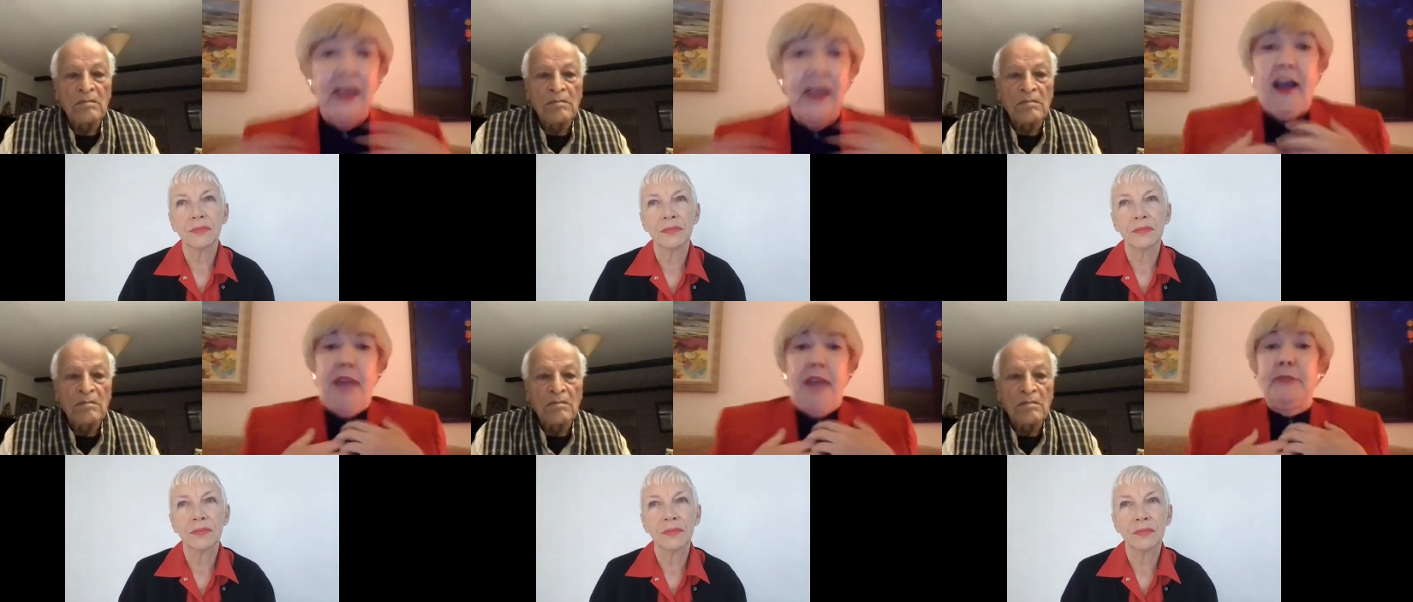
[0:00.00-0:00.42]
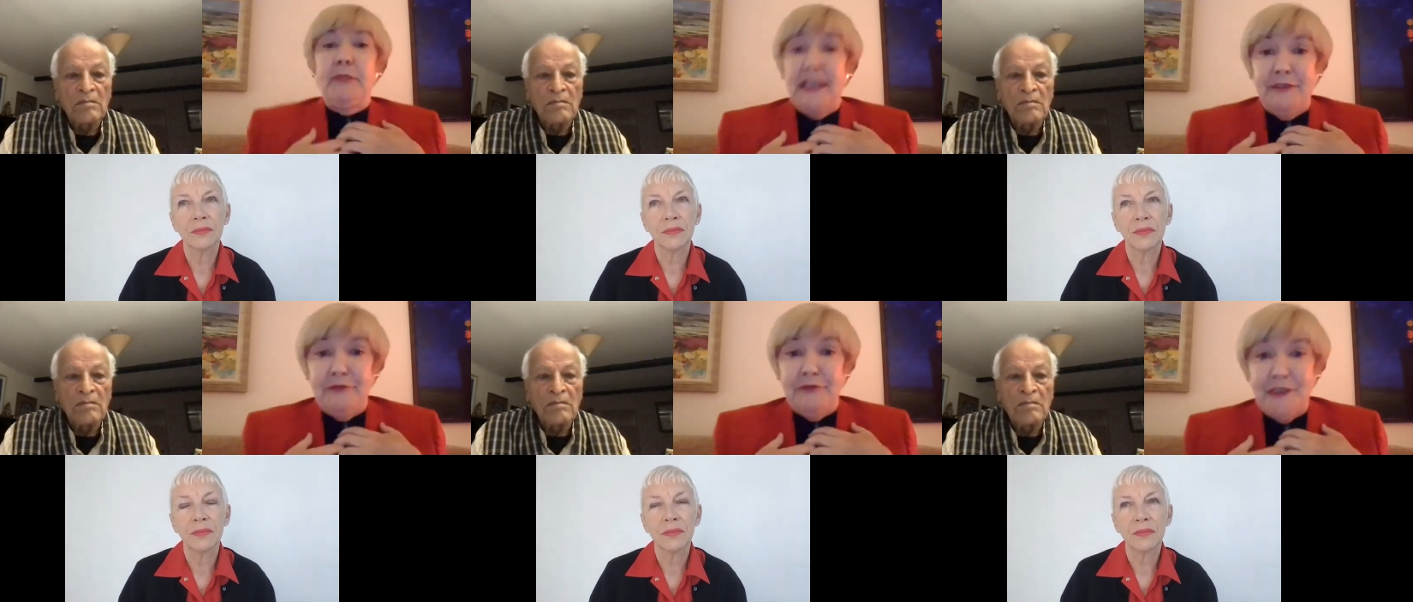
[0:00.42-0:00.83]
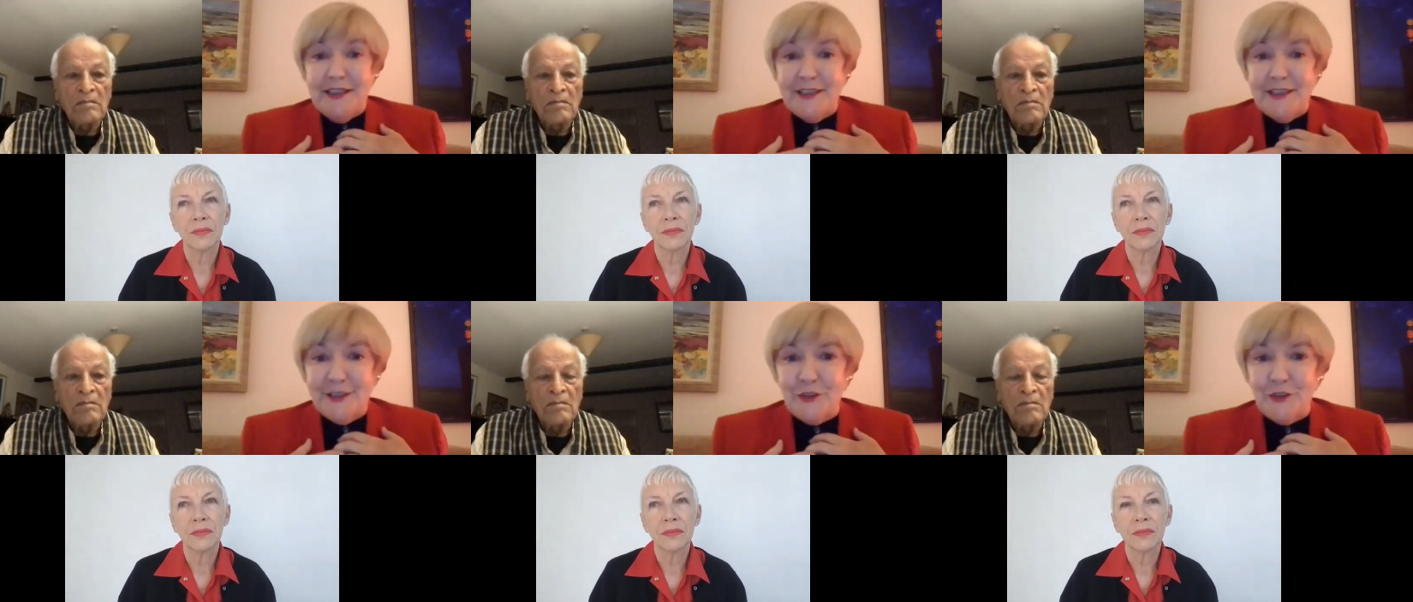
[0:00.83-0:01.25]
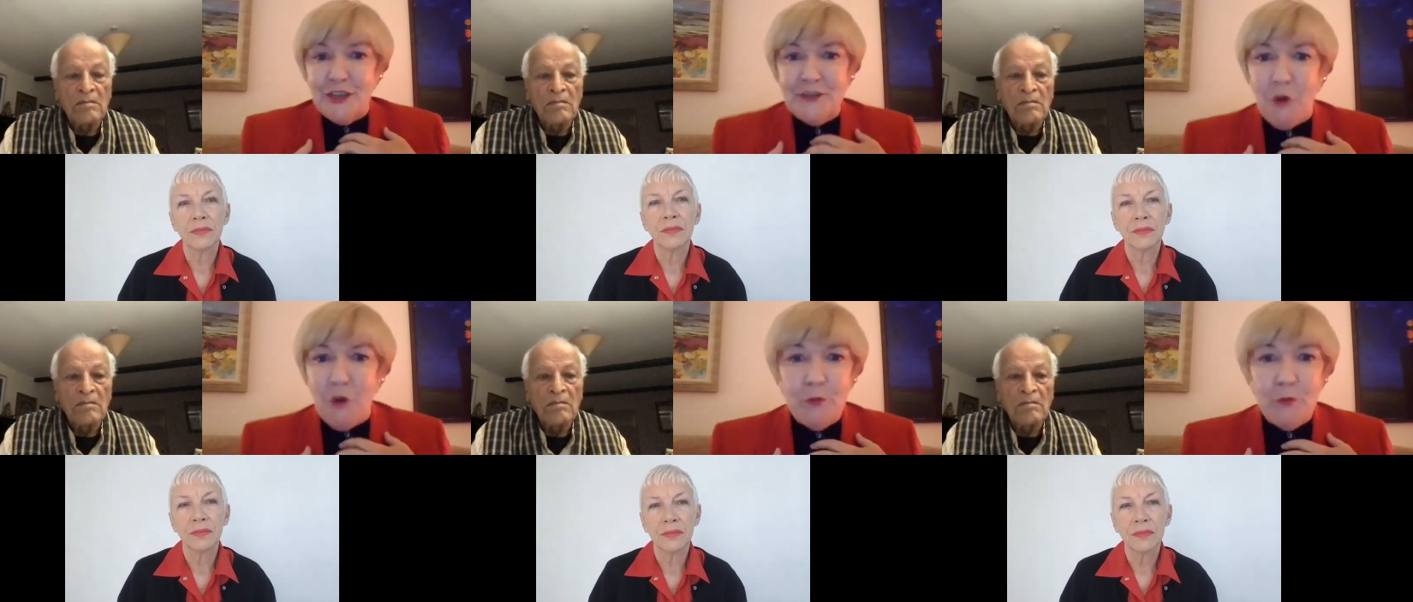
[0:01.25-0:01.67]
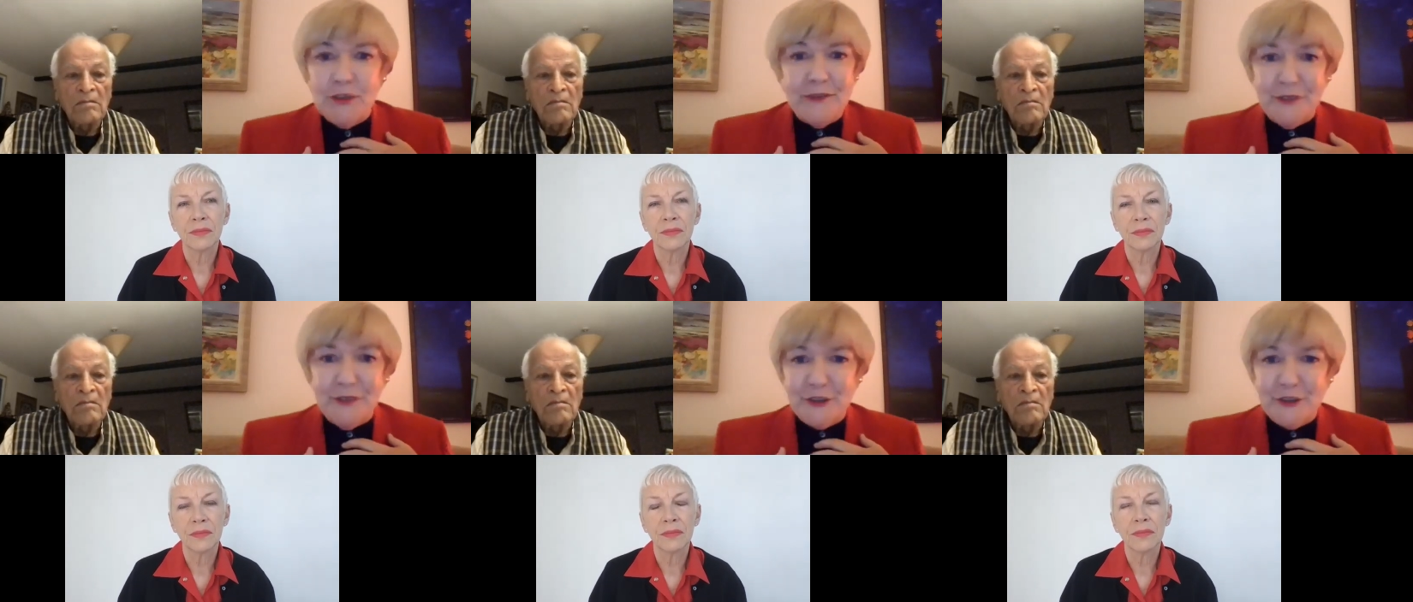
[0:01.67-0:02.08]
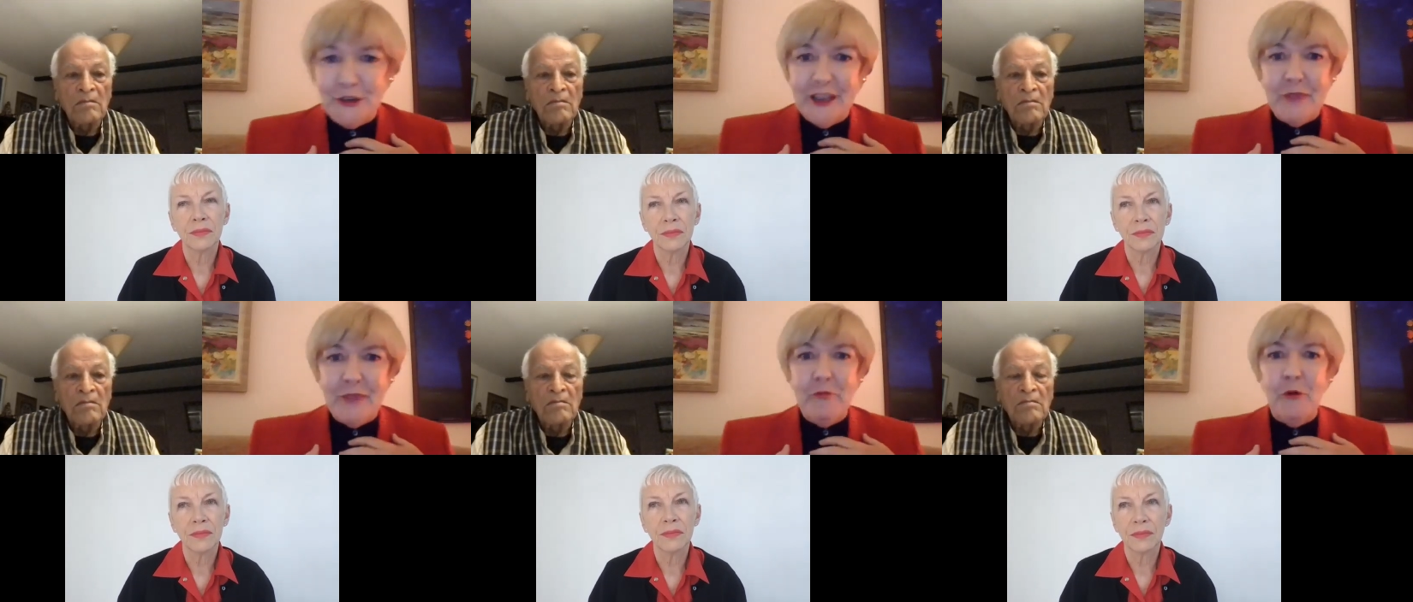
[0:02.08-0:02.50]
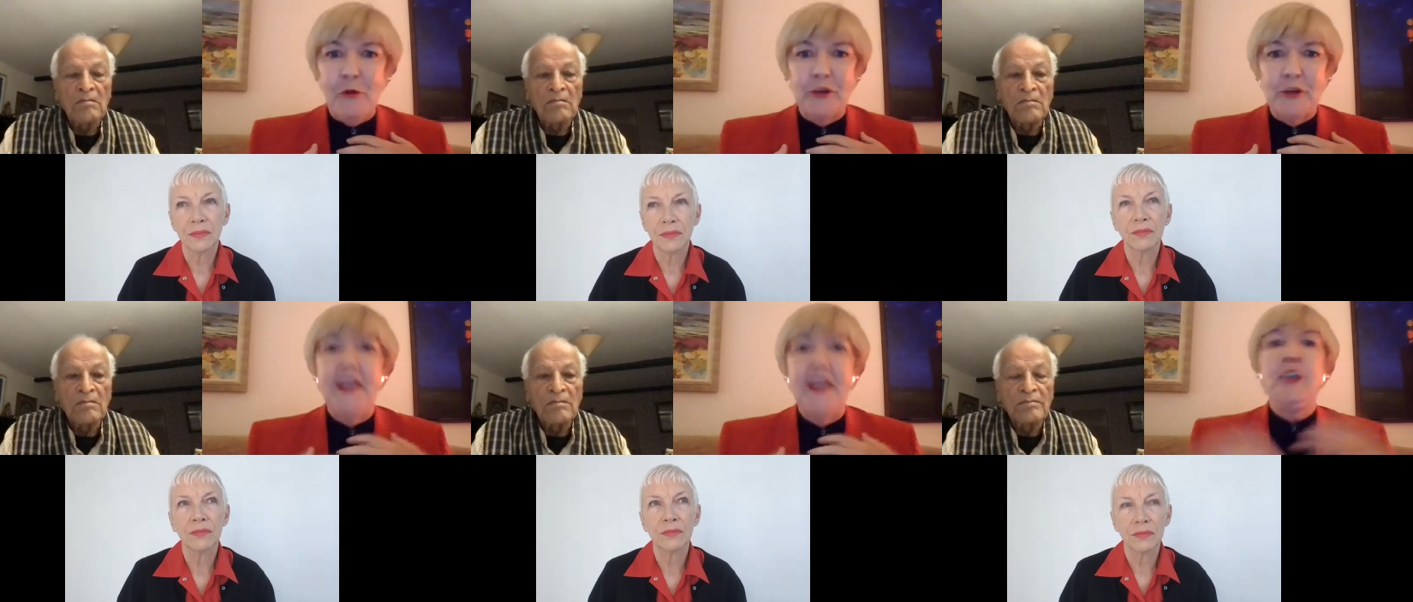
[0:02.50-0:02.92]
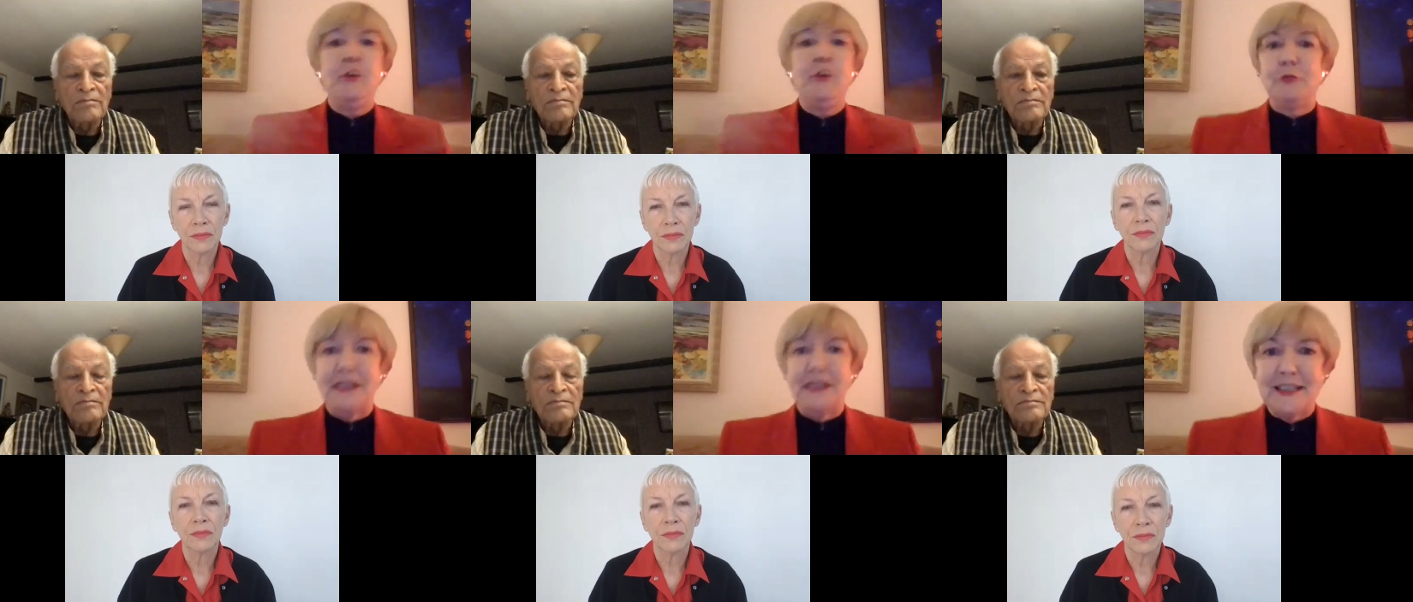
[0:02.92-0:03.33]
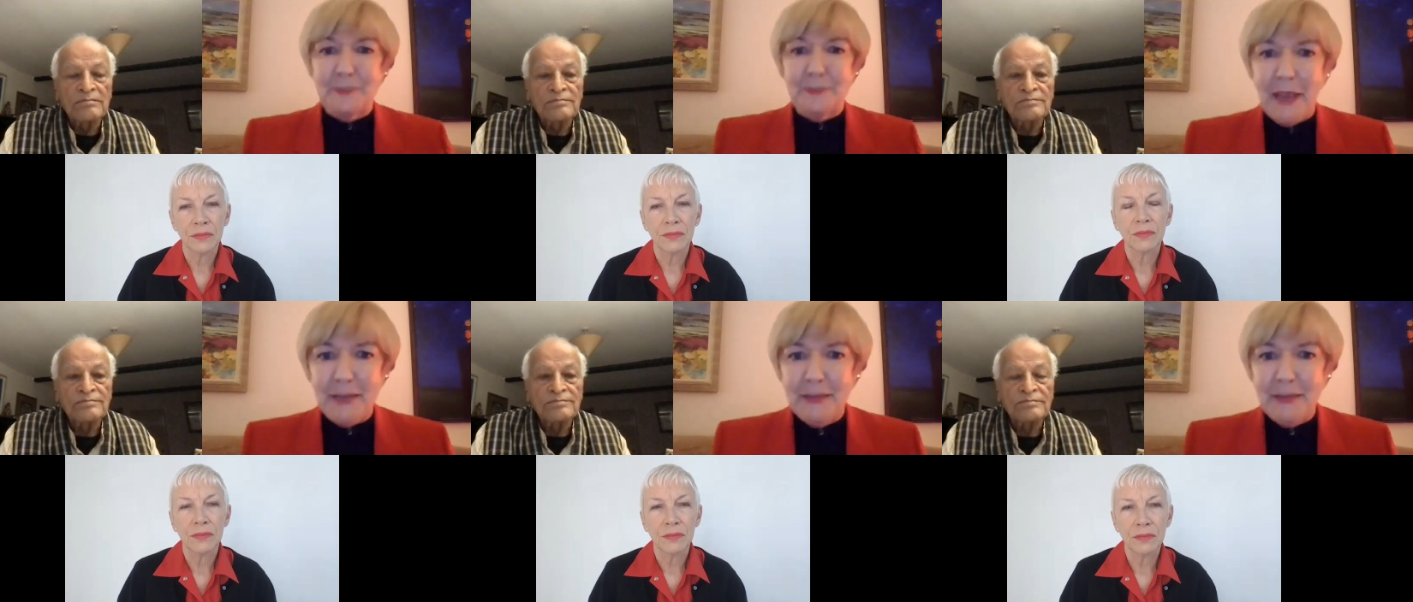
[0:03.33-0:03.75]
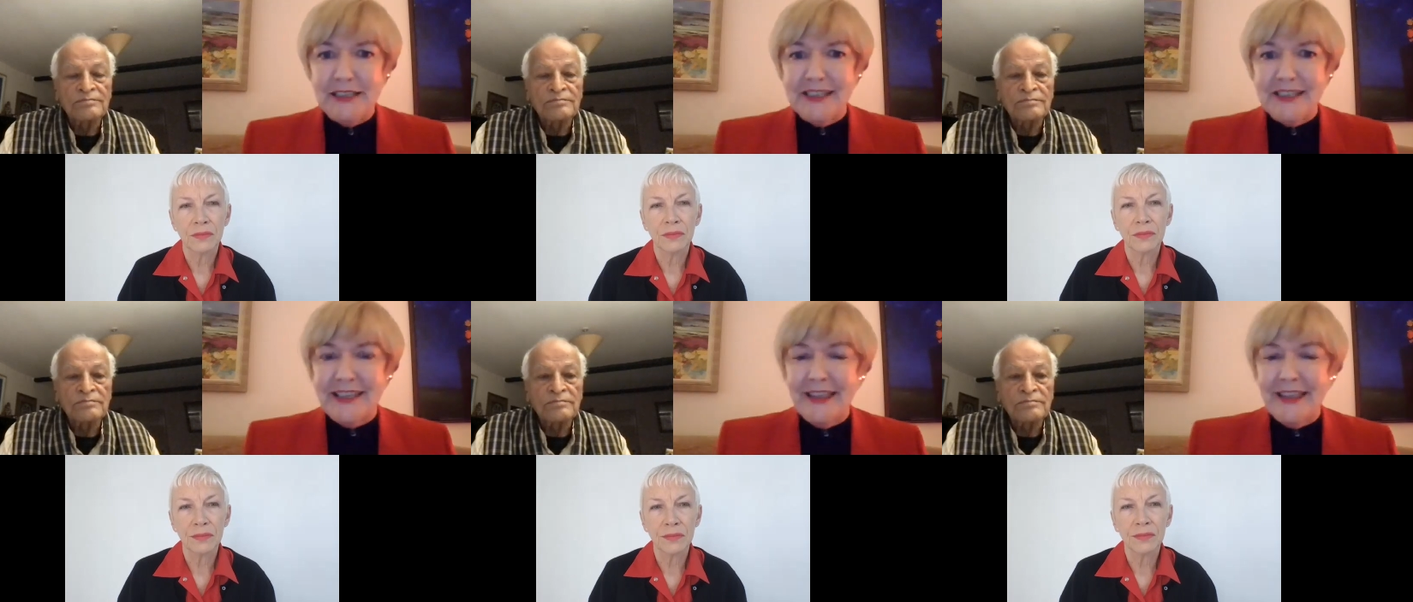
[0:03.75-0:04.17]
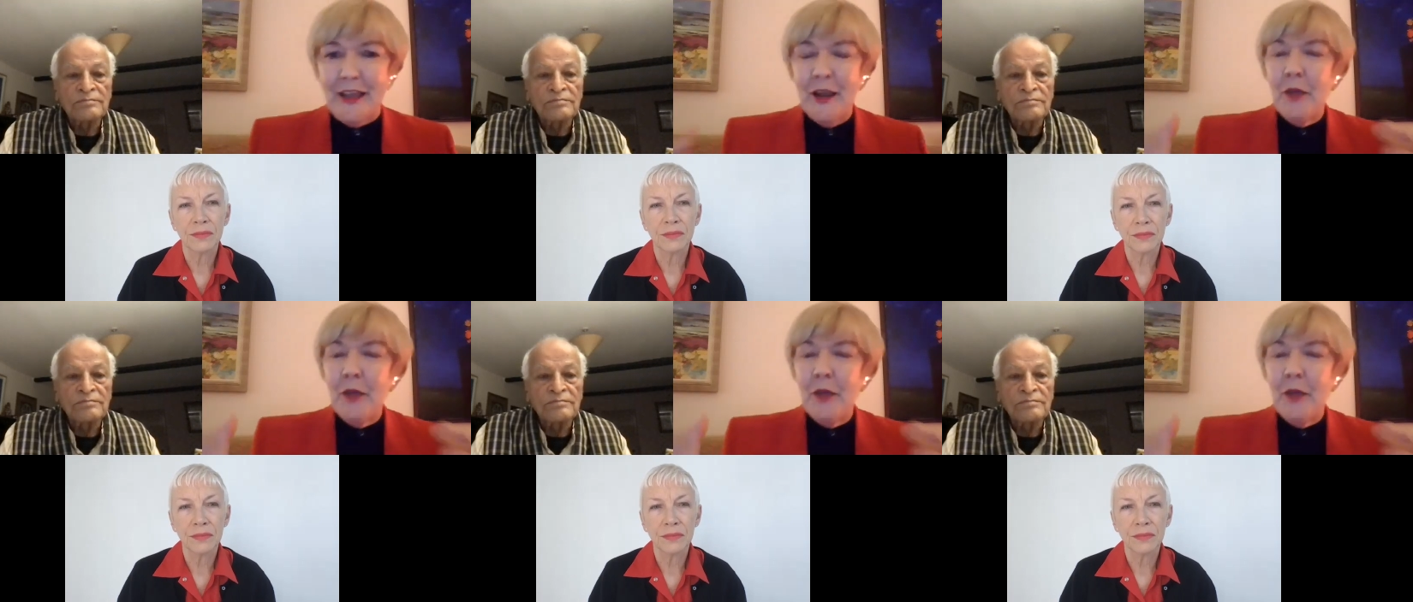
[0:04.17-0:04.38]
Speaker 1: I believe it's transformative, it's really important. You would expect me to say that.